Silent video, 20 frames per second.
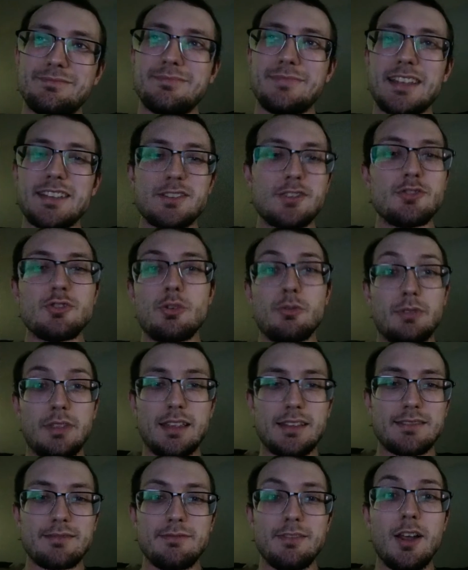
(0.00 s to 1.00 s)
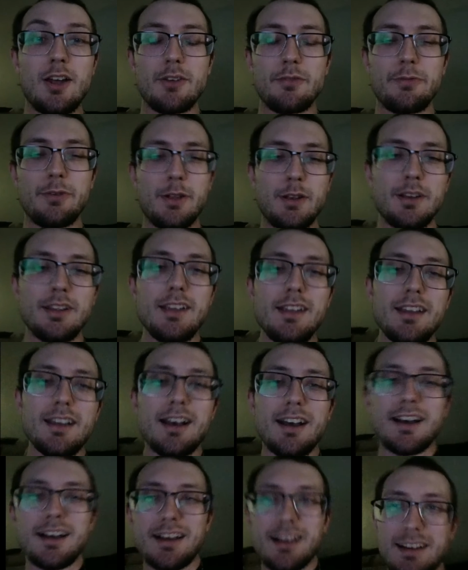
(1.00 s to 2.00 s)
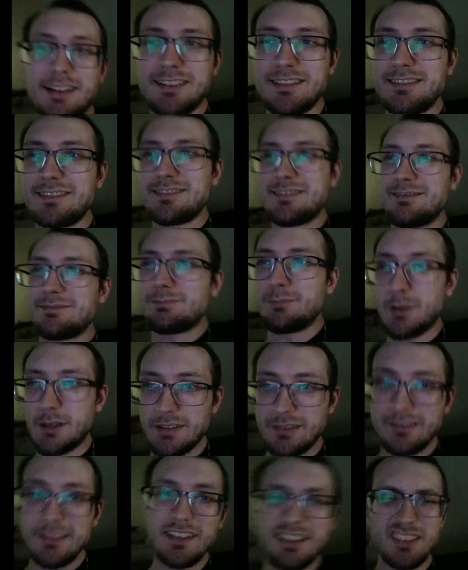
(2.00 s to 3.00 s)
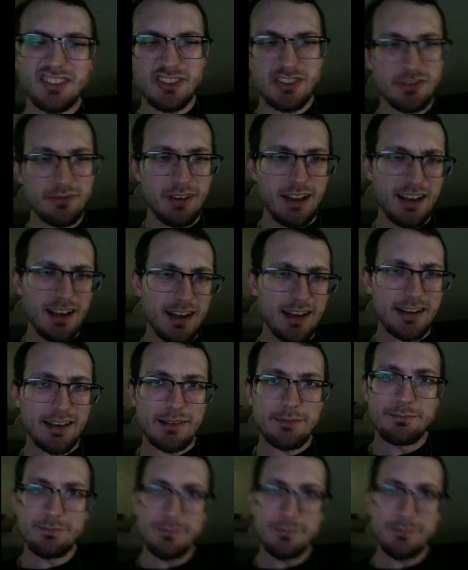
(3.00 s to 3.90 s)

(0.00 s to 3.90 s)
That's a joke. That's not fun. But it's just an idea,